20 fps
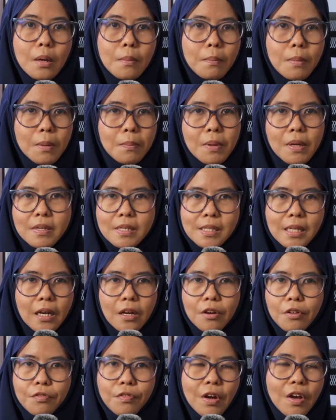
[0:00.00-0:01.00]
Maybe it's
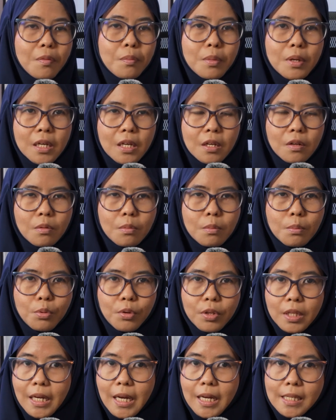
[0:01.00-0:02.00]
like a 5-minute
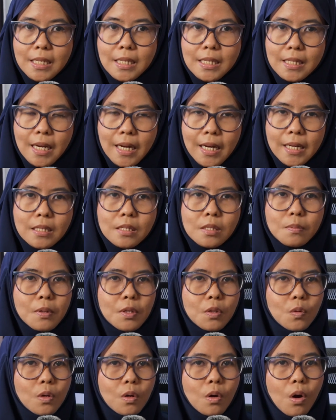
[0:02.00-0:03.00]
breathing exercise
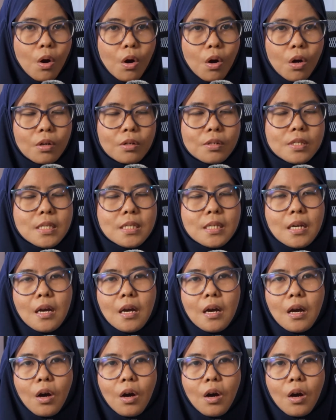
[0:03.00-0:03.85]
between calls,